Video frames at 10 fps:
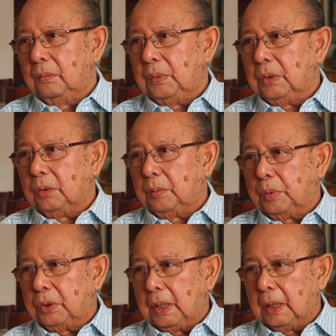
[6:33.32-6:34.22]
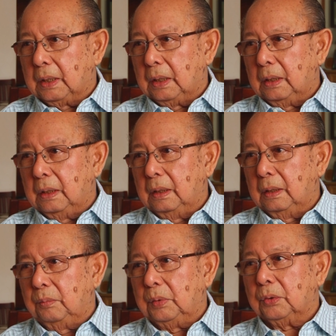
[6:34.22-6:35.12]
We got to protect it.
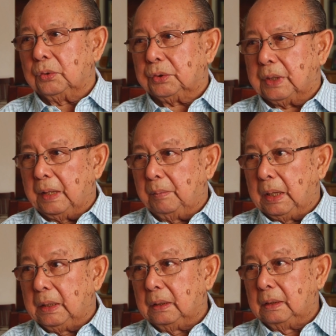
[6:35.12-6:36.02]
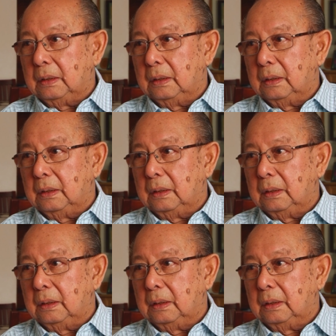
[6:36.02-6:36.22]
We got to stand by it.